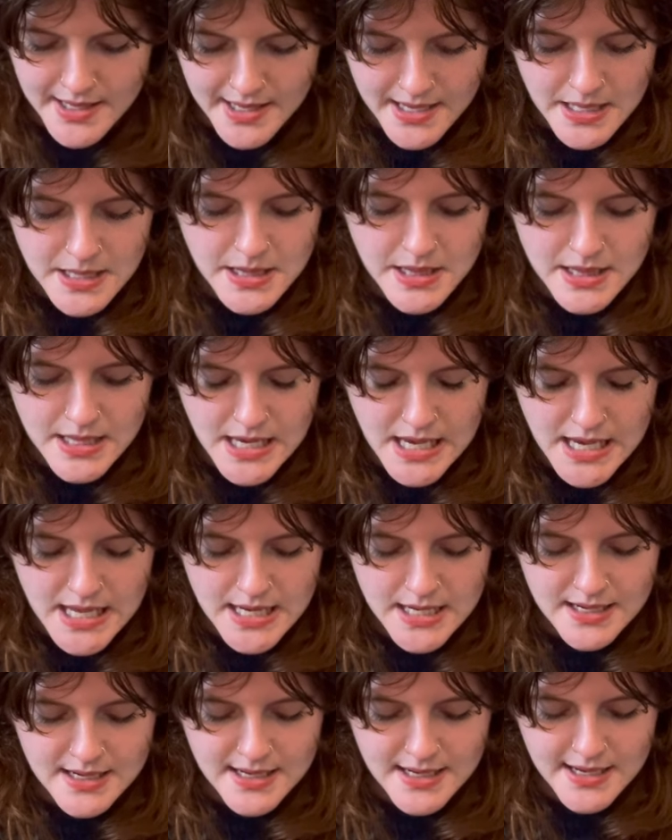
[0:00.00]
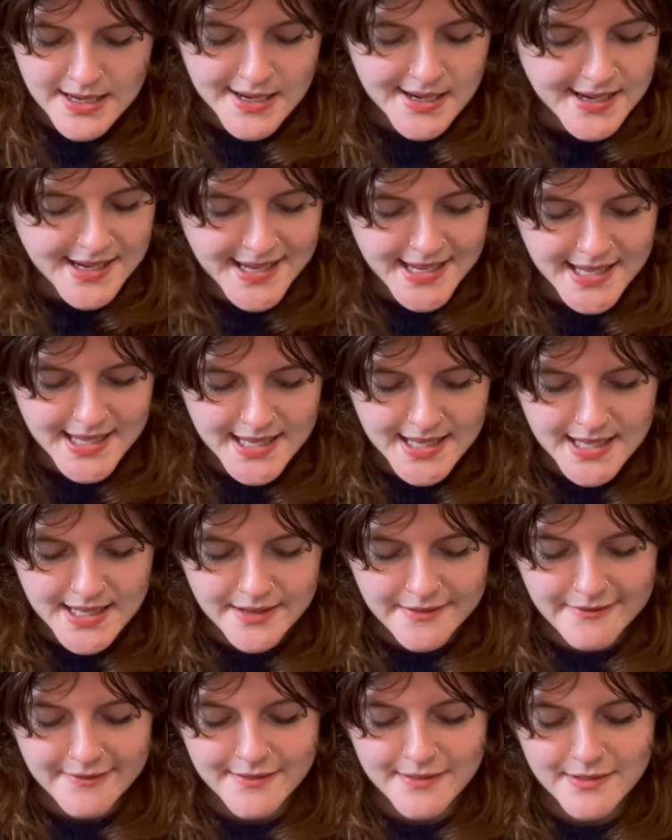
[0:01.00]
and then
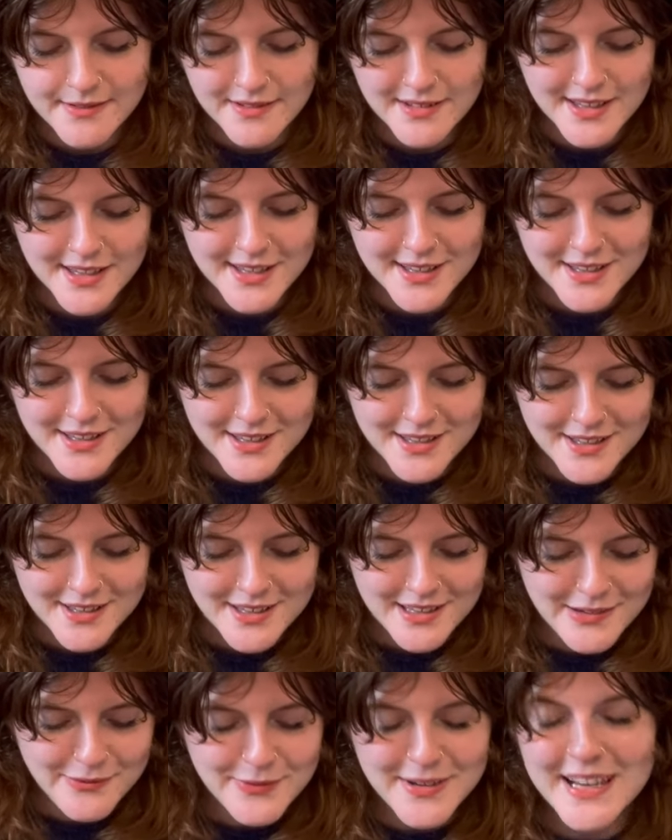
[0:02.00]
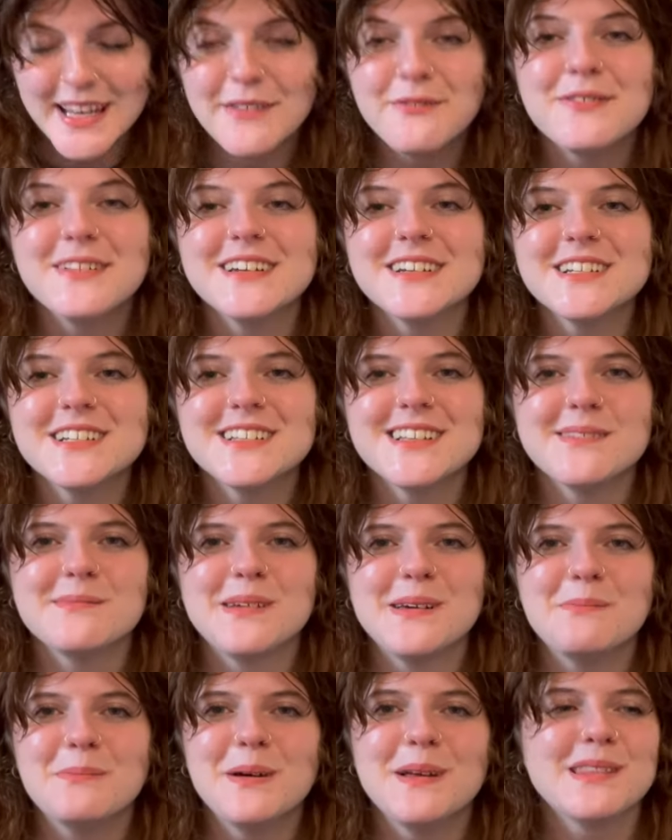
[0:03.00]
when I finished them,
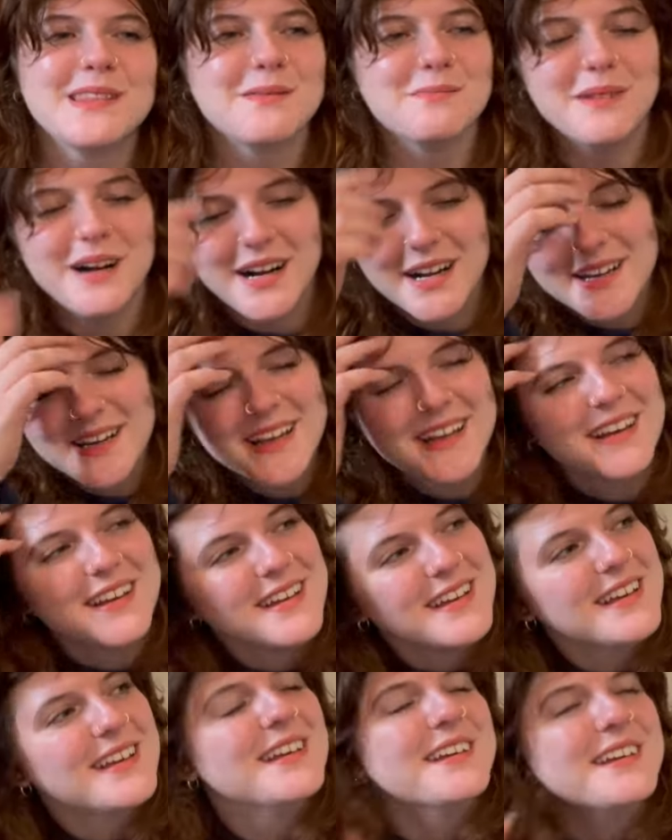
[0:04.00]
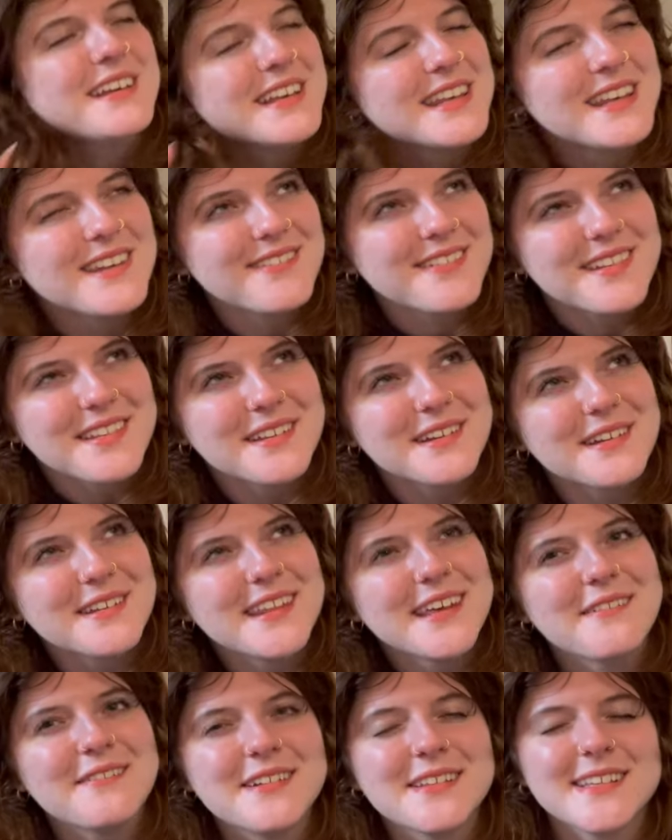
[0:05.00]
I put them on, and even though
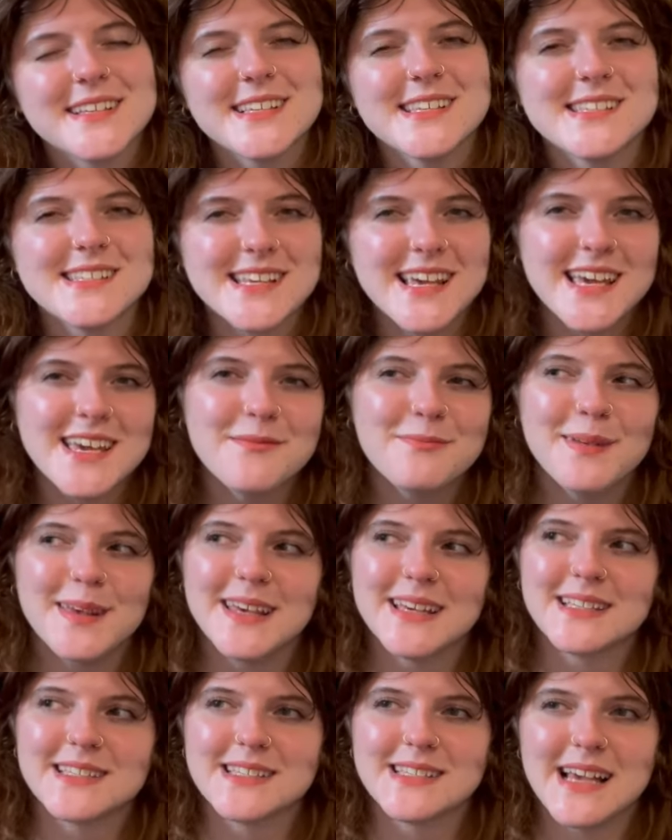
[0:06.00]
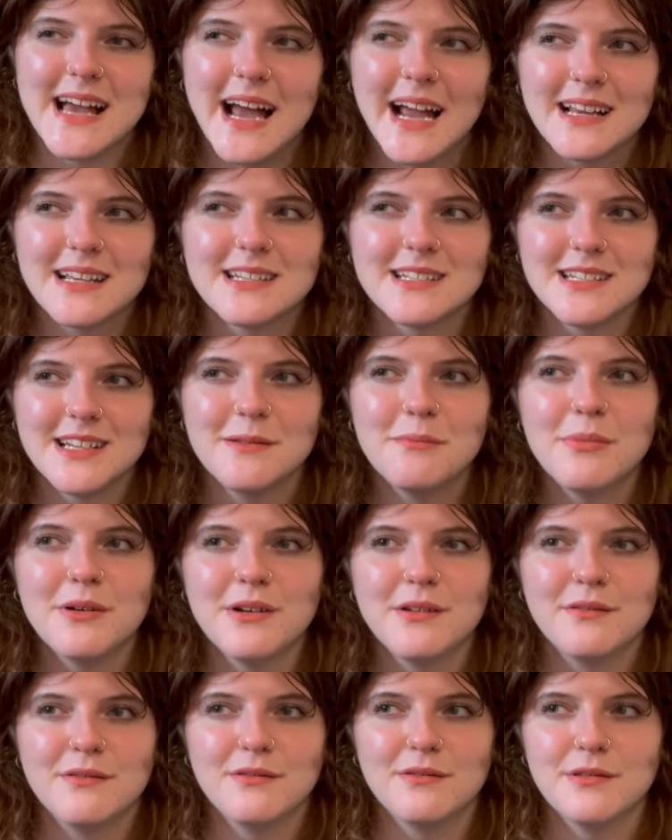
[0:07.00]
they were the same exact
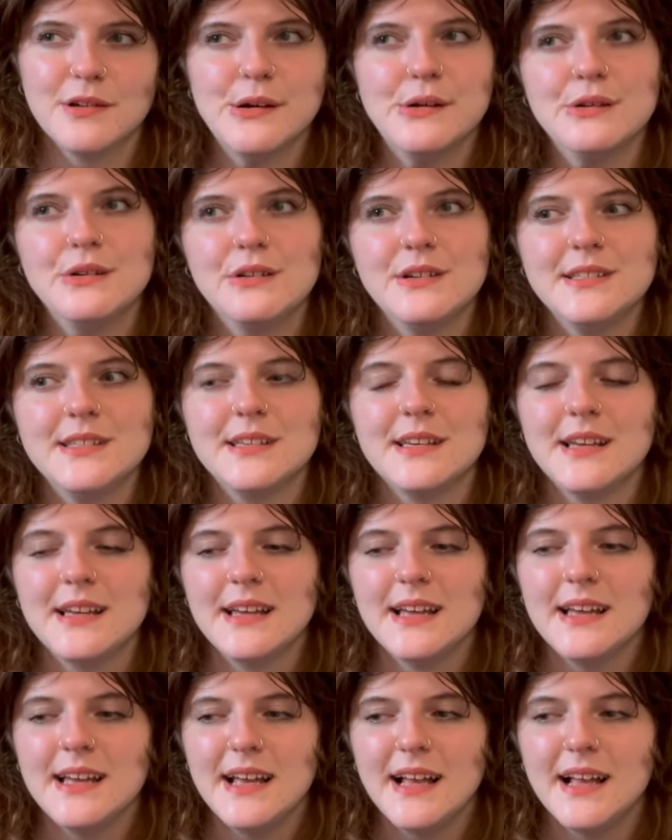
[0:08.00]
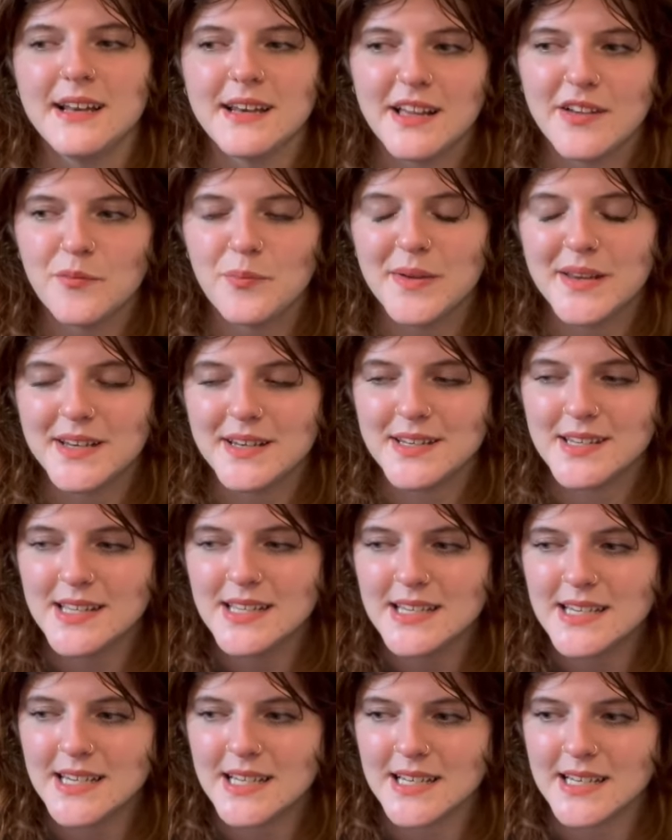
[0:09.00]
number of rows, and I've been
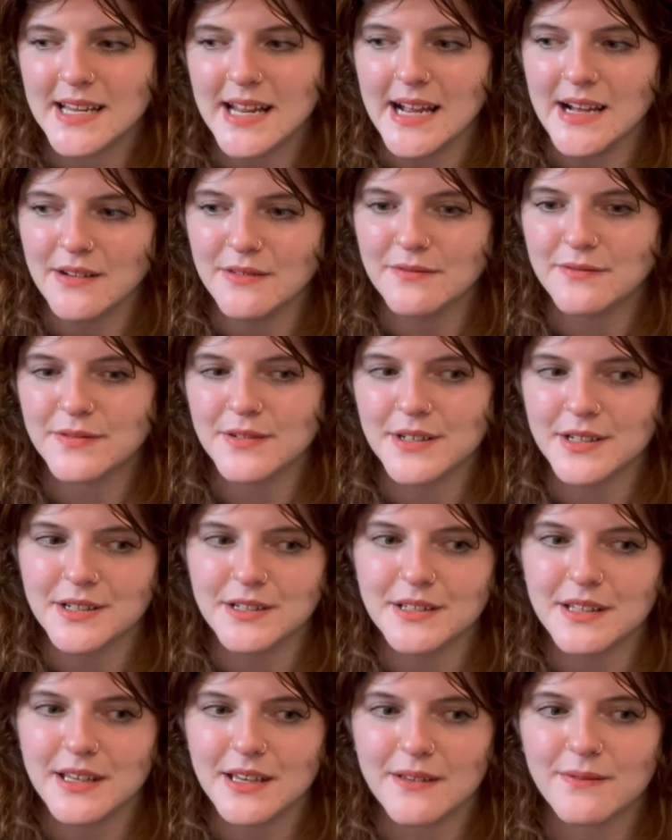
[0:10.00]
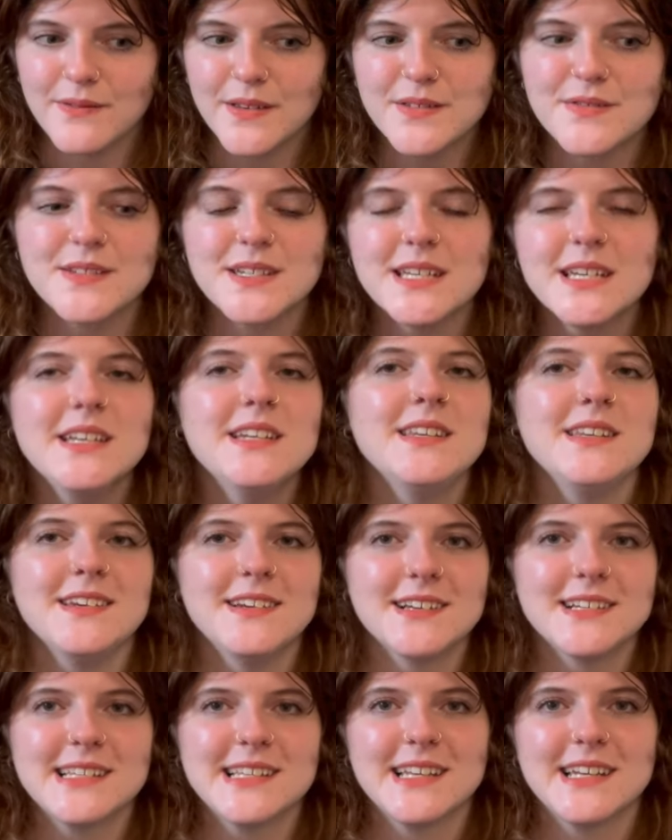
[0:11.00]
knitting now for like 15
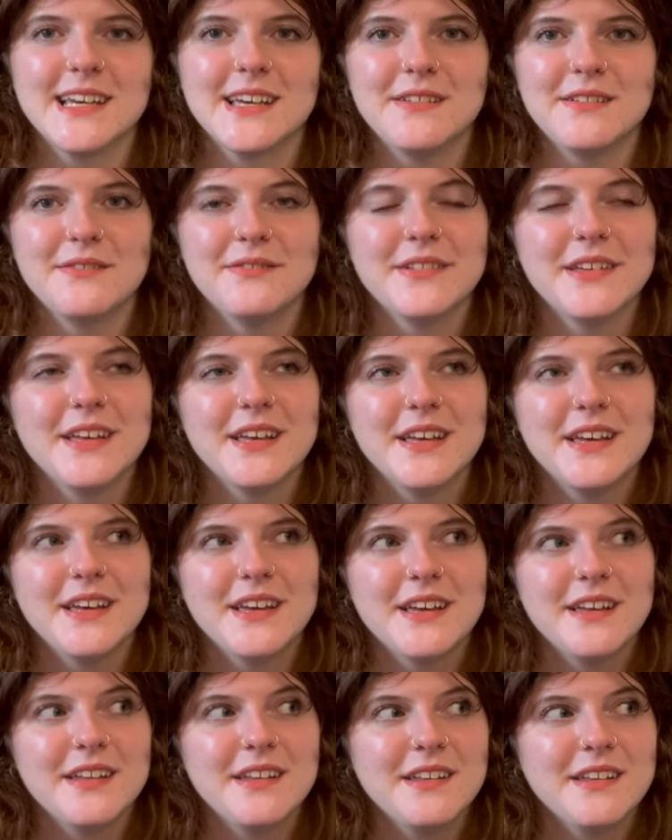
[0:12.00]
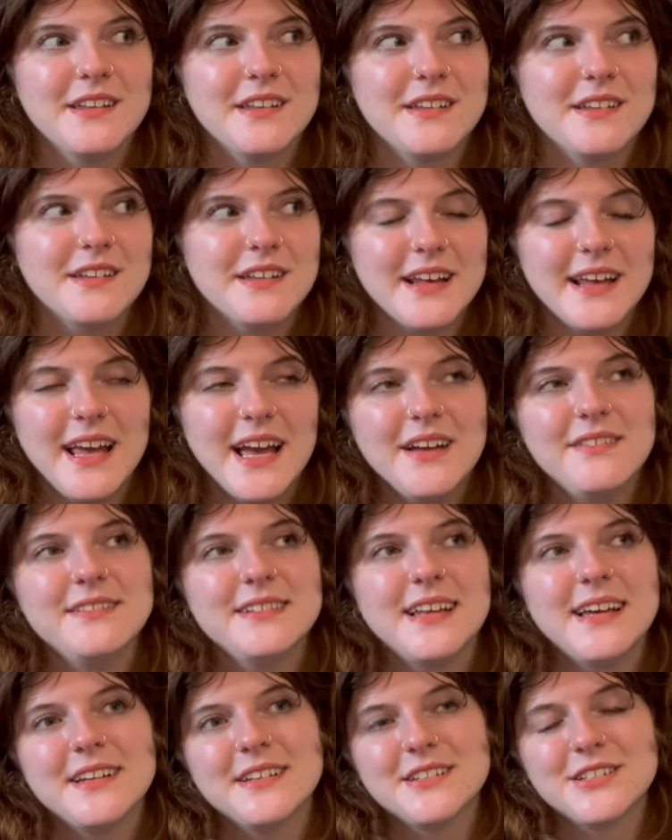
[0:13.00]
years, and I
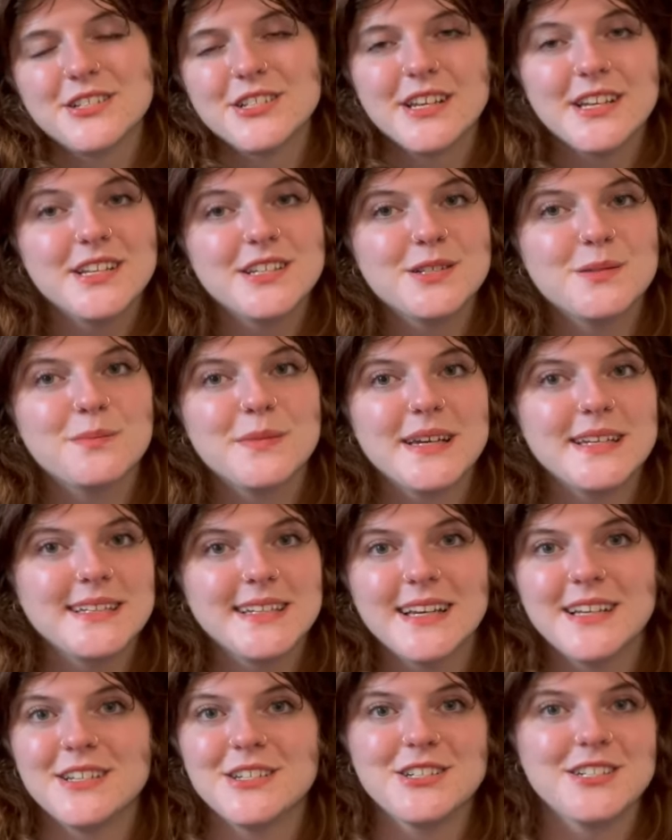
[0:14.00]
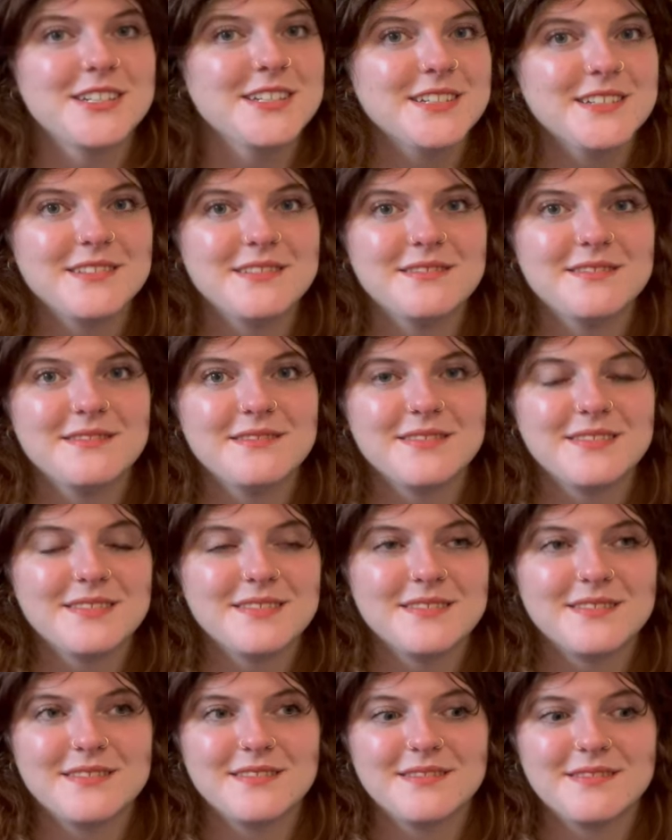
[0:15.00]
haven't had a change in my tension.
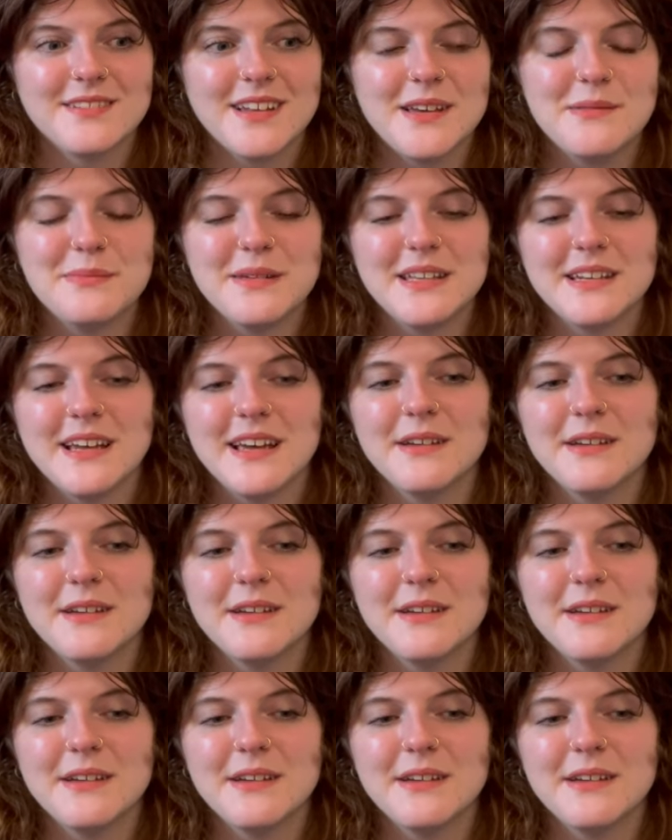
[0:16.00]
I mean,